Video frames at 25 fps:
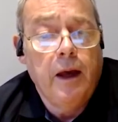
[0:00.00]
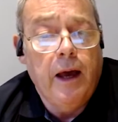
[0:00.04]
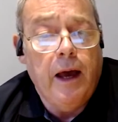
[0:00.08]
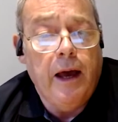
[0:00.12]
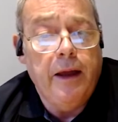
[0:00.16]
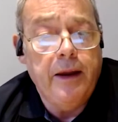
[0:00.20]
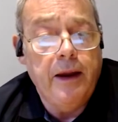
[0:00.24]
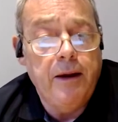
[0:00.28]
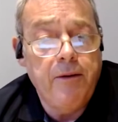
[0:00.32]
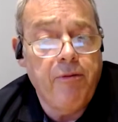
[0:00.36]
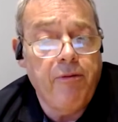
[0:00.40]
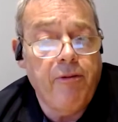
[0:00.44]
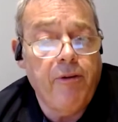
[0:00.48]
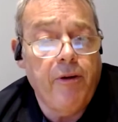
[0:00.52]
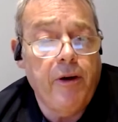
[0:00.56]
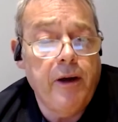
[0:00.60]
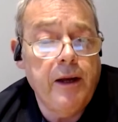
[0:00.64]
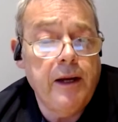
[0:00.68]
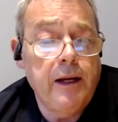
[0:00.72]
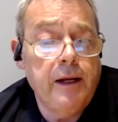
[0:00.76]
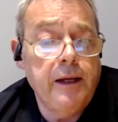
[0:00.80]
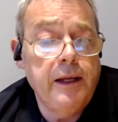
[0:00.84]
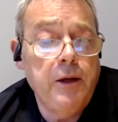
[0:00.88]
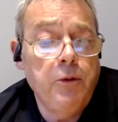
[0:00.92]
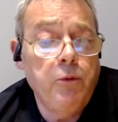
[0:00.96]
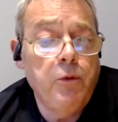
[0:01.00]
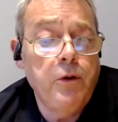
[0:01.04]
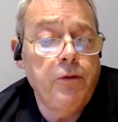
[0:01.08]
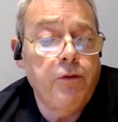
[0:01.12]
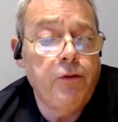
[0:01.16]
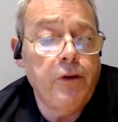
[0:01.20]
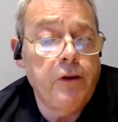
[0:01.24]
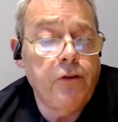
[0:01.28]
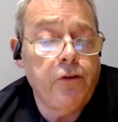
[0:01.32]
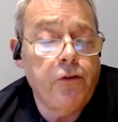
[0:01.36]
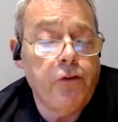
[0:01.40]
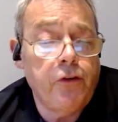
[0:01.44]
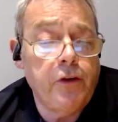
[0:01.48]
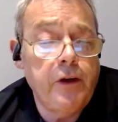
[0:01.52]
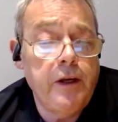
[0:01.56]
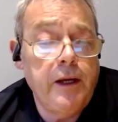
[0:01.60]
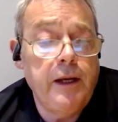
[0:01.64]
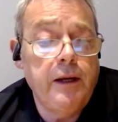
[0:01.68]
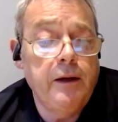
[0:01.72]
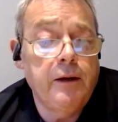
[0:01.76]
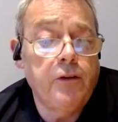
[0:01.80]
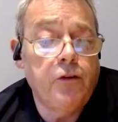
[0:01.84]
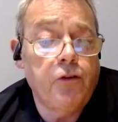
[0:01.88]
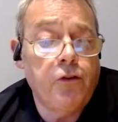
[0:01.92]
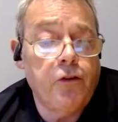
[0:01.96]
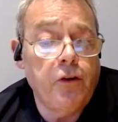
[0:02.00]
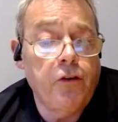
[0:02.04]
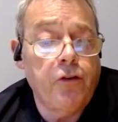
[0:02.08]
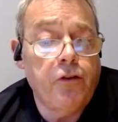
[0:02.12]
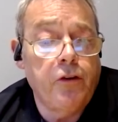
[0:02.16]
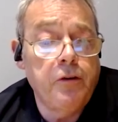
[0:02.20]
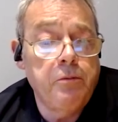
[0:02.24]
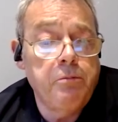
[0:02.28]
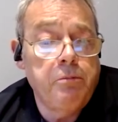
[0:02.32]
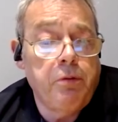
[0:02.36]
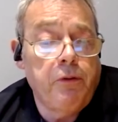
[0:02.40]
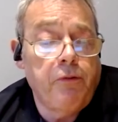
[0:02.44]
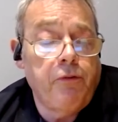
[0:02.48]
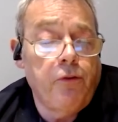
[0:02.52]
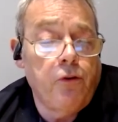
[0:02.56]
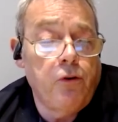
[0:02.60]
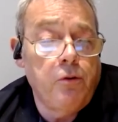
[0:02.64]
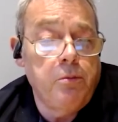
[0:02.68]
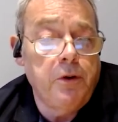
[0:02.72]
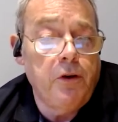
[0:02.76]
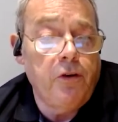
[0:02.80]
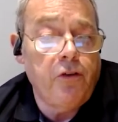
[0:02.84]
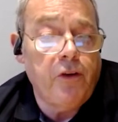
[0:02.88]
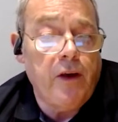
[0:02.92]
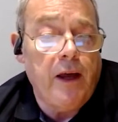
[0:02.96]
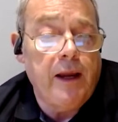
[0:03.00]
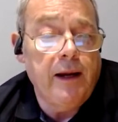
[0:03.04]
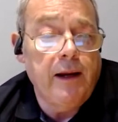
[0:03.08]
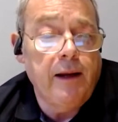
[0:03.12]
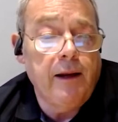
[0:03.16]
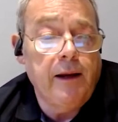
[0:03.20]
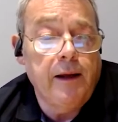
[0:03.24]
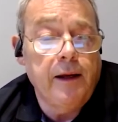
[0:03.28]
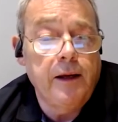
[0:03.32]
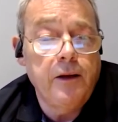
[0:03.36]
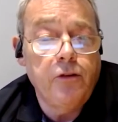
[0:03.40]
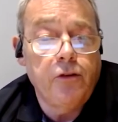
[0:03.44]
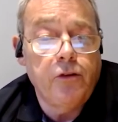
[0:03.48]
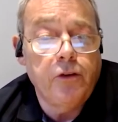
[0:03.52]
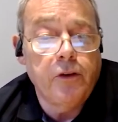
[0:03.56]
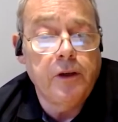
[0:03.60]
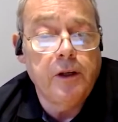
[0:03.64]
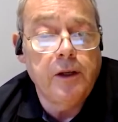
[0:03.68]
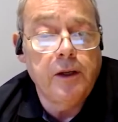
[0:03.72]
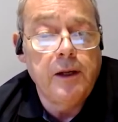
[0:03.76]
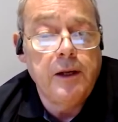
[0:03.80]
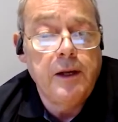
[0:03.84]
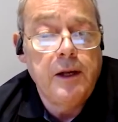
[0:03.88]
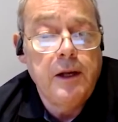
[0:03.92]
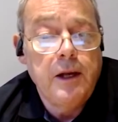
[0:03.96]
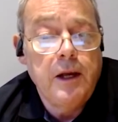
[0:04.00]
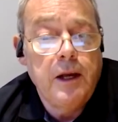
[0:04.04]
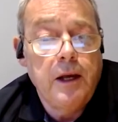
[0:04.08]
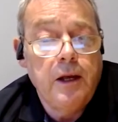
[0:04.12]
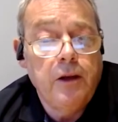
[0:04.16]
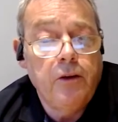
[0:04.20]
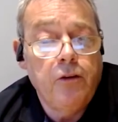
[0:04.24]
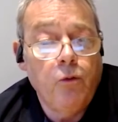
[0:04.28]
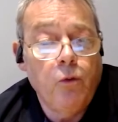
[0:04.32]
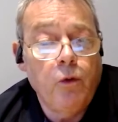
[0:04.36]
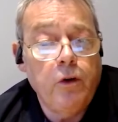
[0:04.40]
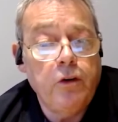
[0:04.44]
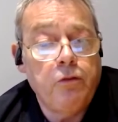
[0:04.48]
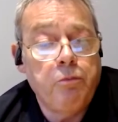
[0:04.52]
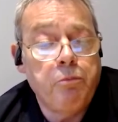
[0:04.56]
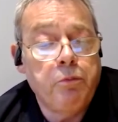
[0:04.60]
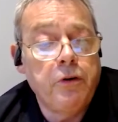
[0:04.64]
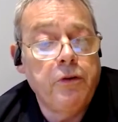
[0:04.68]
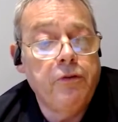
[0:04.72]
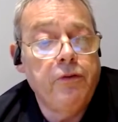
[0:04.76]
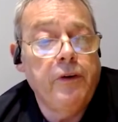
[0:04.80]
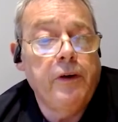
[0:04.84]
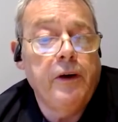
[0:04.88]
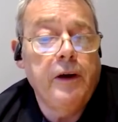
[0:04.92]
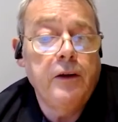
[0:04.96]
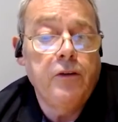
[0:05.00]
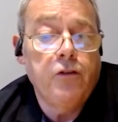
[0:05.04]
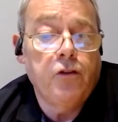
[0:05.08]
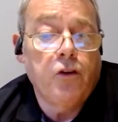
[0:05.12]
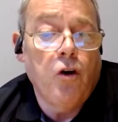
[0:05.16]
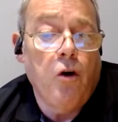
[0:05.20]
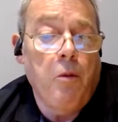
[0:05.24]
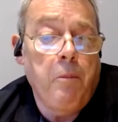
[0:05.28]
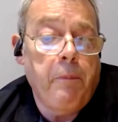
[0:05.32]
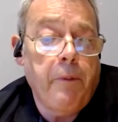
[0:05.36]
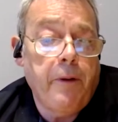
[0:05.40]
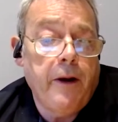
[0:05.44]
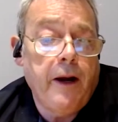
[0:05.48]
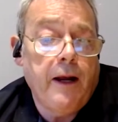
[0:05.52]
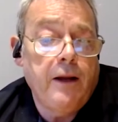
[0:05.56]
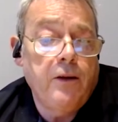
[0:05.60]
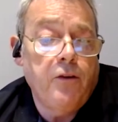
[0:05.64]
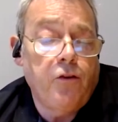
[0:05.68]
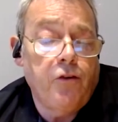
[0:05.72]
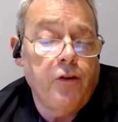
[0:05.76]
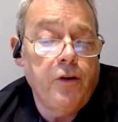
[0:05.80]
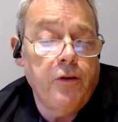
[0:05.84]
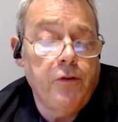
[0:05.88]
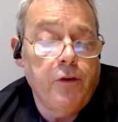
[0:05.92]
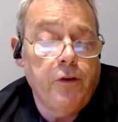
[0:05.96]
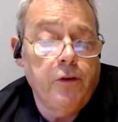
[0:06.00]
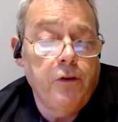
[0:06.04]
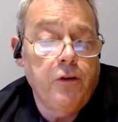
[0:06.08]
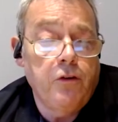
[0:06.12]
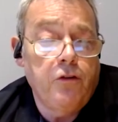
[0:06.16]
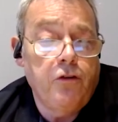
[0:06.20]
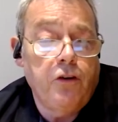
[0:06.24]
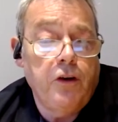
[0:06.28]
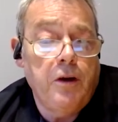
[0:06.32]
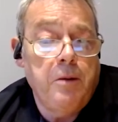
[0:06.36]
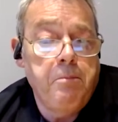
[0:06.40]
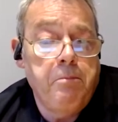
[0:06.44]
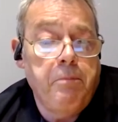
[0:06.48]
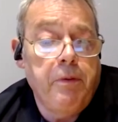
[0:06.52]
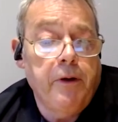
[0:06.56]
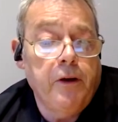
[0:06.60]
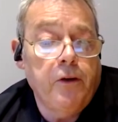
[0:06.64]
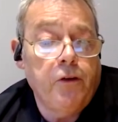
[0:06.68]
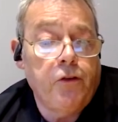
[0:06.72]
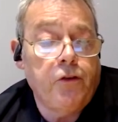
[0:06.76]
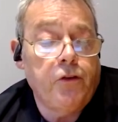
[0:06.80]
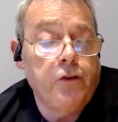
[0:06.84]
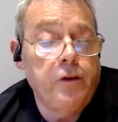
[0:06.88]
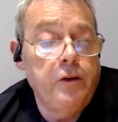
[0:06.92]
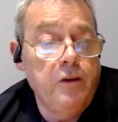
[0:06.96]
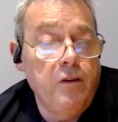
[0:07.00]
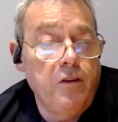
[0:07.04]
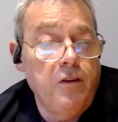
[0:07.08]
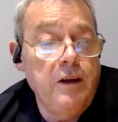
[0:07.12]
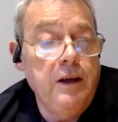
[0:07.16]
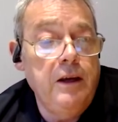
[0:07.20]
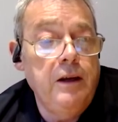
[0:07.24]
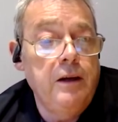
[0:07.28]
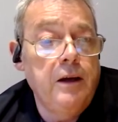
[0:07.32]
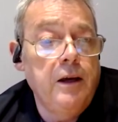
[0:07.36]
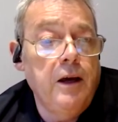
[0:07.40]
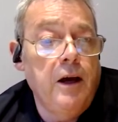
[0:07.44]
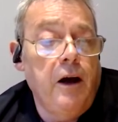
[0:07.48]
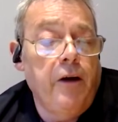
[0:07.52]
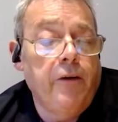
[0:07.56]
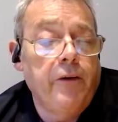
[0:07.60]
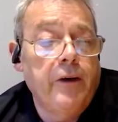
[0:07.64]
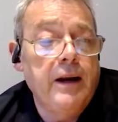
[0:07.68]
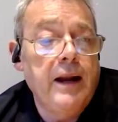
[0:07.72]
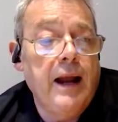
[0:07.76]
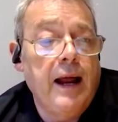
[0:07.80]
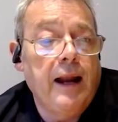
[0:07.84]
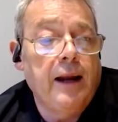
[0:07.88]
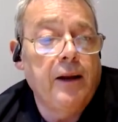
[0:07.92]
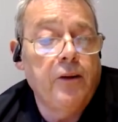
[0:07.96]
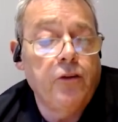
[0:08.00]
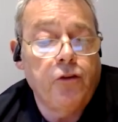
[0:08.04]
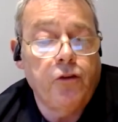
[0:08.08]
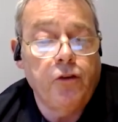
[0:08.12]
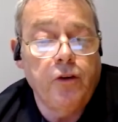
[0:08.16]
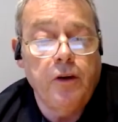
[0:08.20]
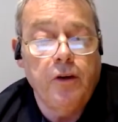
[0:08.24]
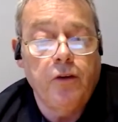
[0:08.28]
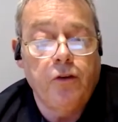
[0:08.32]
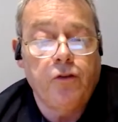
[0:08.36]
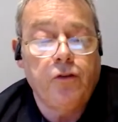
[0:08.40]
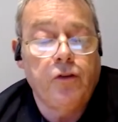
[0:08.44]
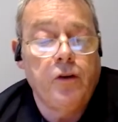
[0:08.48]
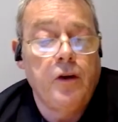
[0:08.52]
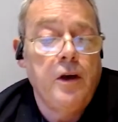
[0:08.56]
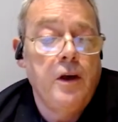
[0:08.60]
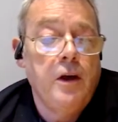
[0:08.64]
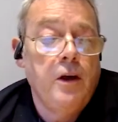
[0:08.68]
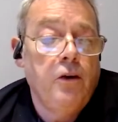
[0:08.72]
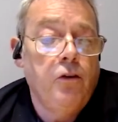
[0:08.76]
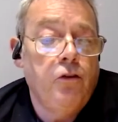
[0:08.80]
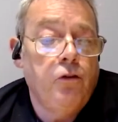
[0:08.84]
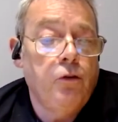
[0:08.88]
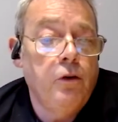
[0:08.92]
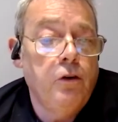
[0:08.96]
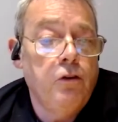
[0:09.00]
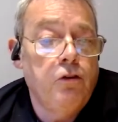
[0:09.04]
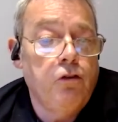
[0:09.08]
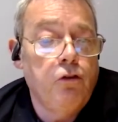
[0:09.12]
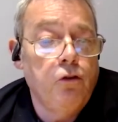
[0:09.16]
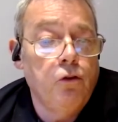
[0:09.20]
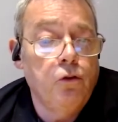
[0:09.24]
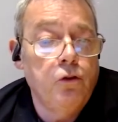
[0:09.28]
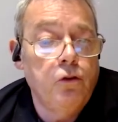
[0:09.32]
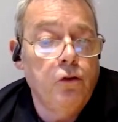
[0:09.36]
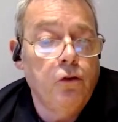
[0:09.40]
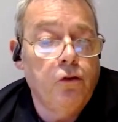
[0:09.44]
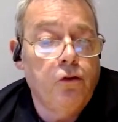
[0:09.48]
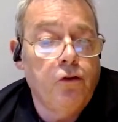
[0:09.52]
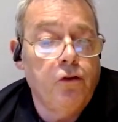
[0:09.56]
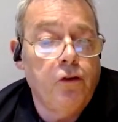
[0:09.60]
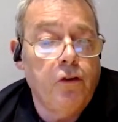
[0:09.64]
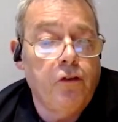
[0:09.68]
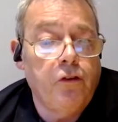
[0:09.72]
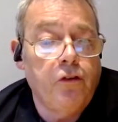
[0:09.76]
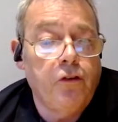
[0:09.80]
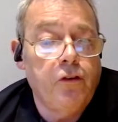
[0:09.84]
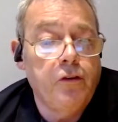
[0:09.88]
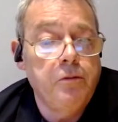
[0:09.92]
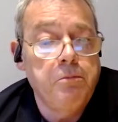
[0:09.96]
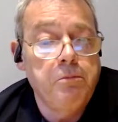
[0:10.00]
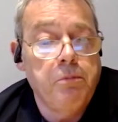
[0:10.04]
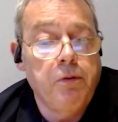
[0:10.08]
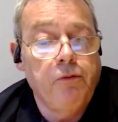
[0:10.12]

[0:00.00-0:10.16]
And then finally, we've seen System Performance Analyzer, which provides comprehensive on-chip bus and DDR analysis to ensure your system